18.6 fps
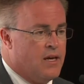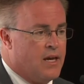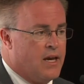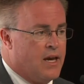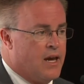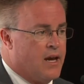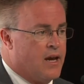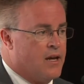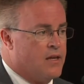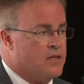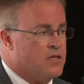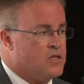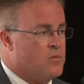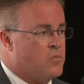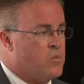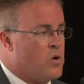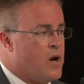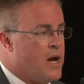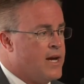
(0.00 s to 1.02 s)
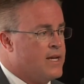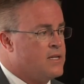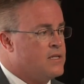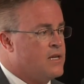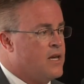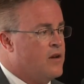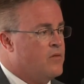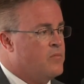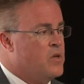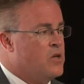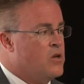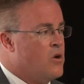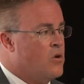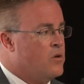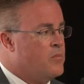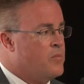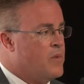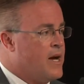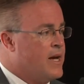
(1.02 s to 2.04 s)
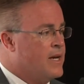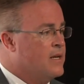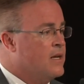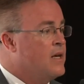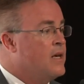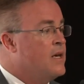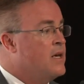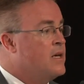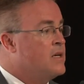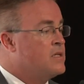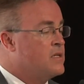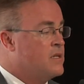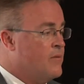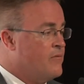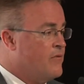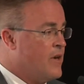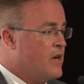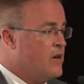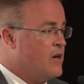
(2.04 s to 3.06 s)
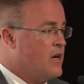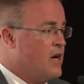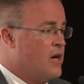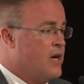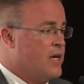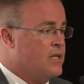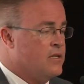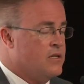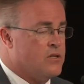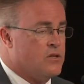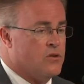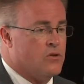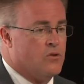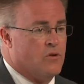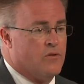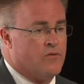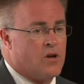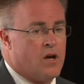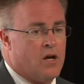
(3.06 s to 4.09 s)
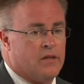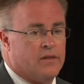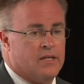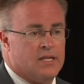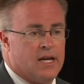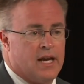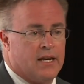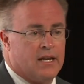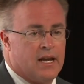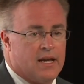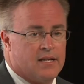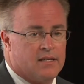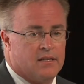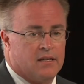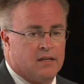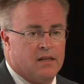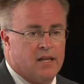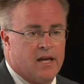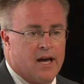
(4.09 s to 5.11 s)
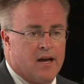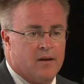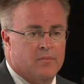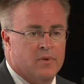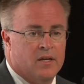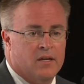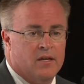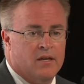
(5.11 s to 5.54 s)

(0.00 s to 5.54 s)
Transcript: And the surprise that have been noted by some veterinarians who have called the diagnostic lab